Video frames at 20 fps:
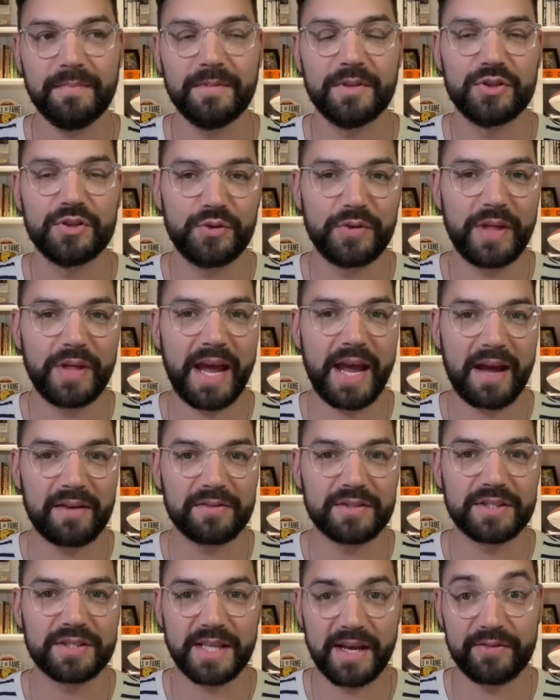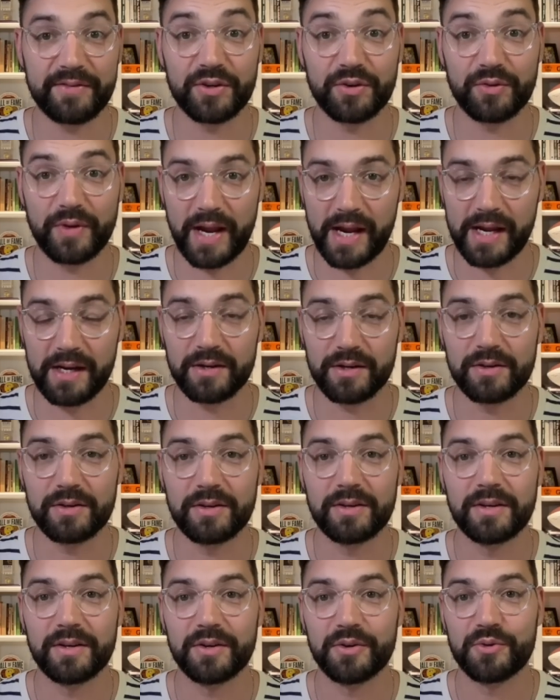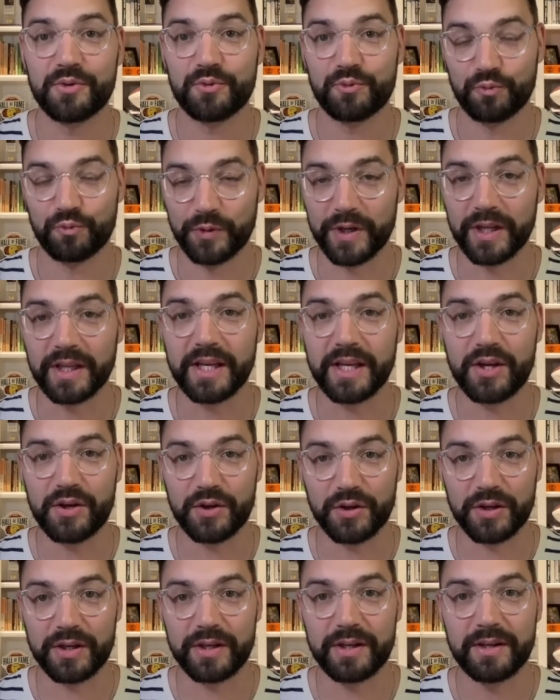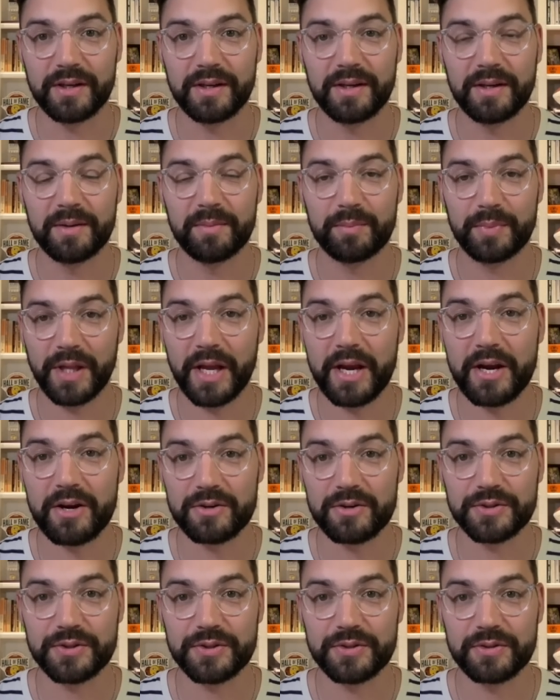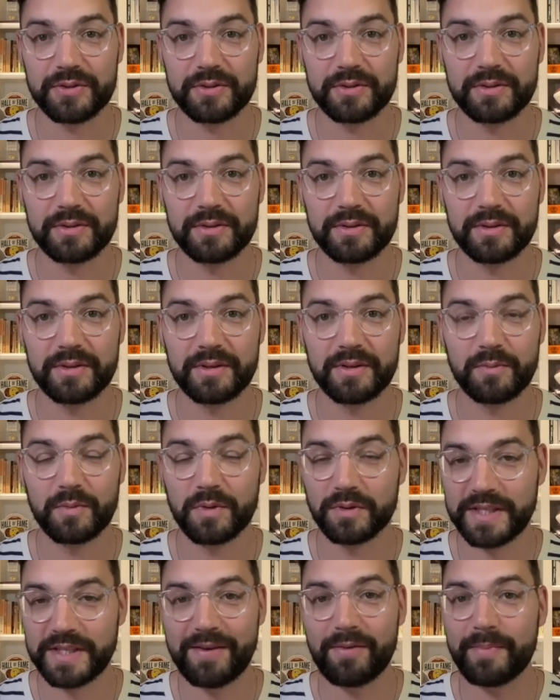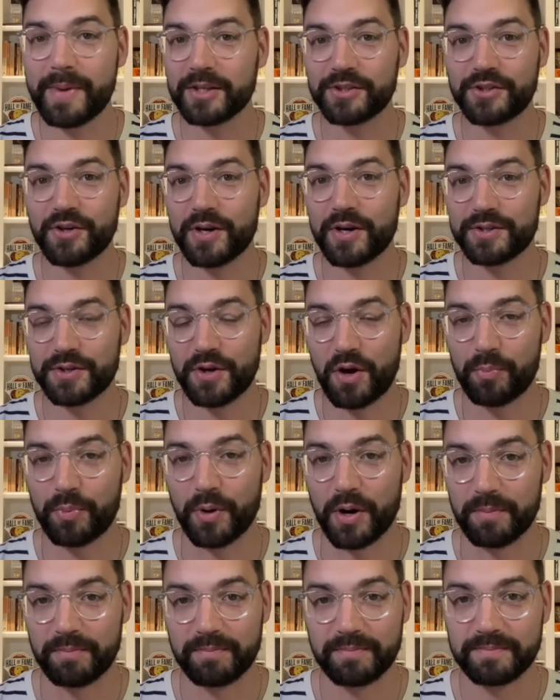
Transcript: do they have 7 or 8 really good players? Well, David Bakhtiari is an all-pro.